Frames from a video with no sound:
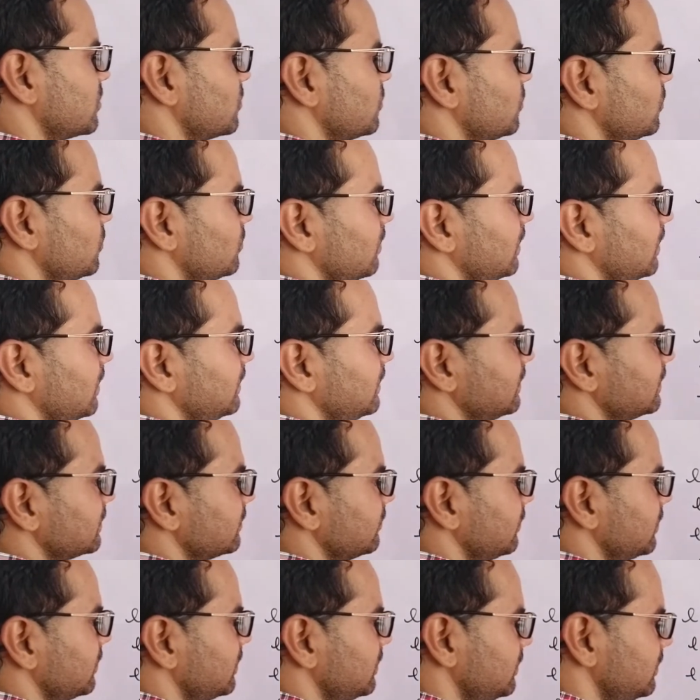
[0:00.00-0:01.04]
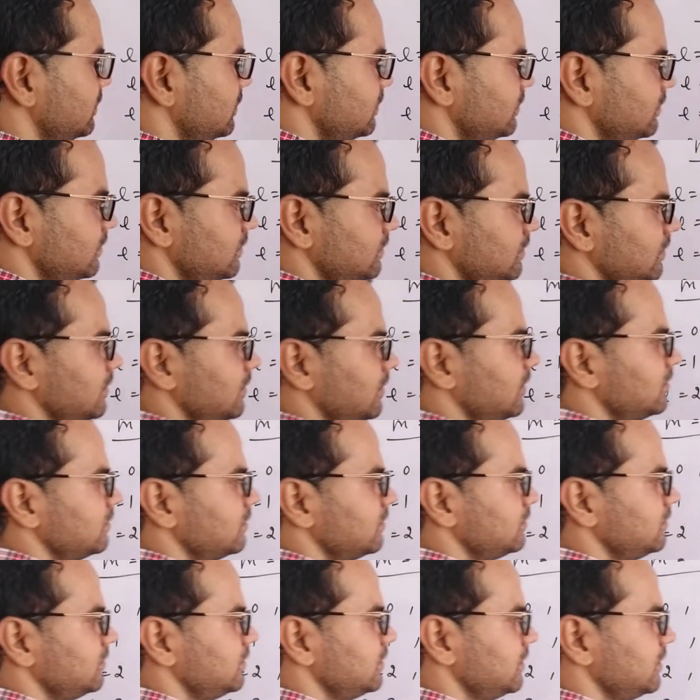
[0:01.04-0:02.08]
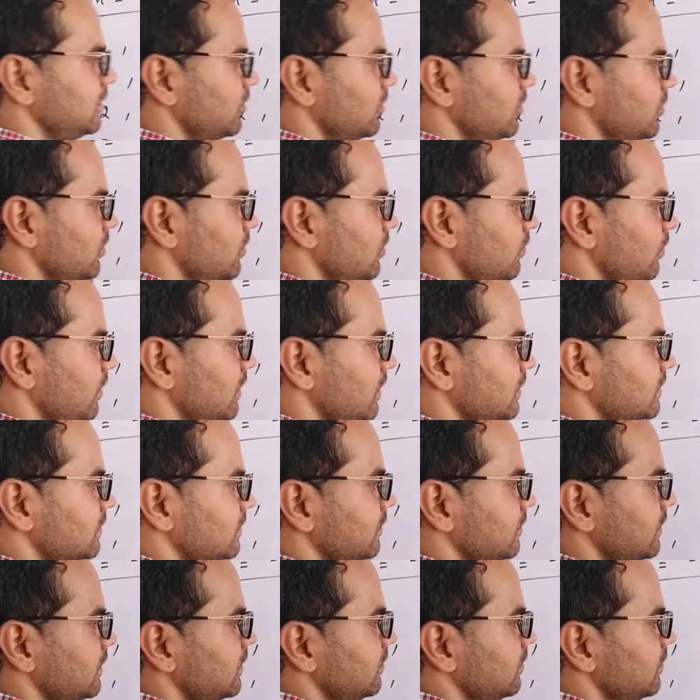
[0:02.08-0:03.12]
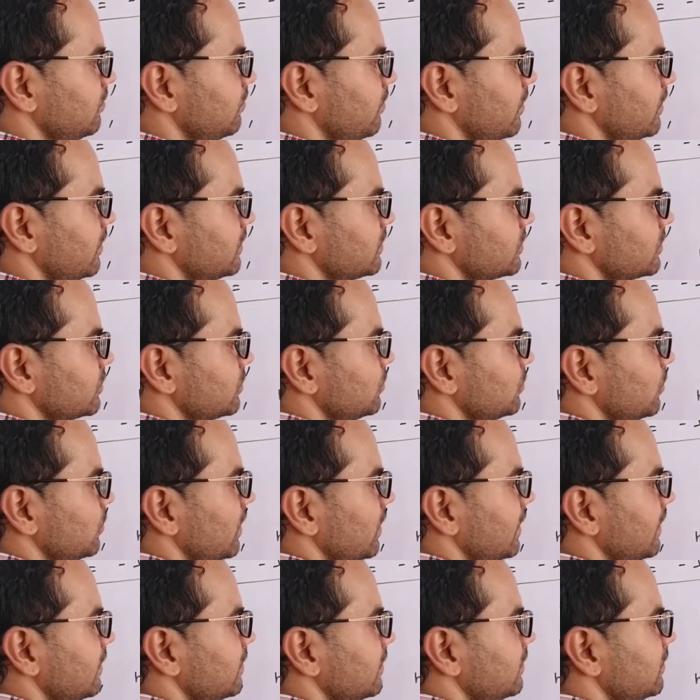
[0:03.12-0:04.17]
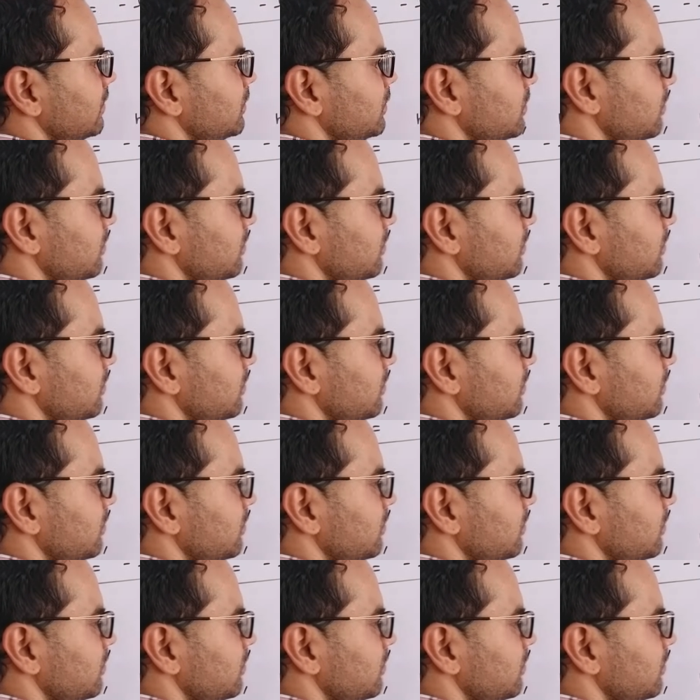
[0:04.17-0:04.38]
2, minus 1, 0, plus 1, plus 2 and